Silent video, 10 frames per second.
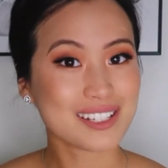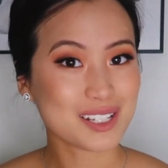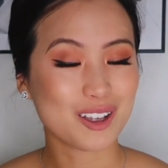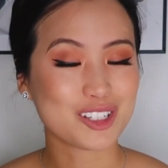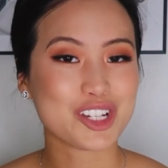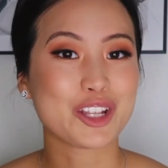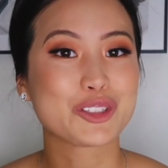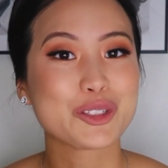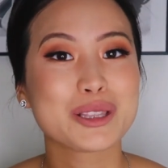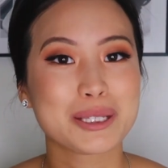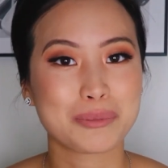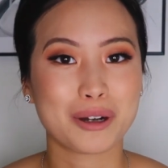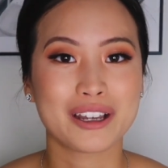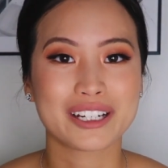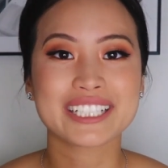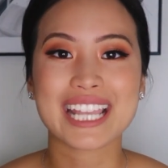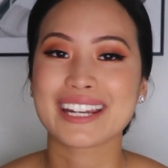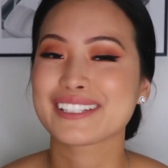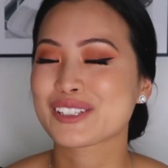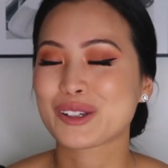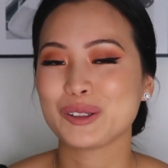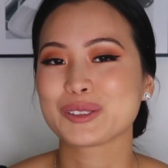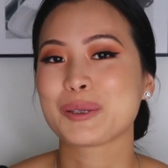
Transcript: just launched a new lip product and it's called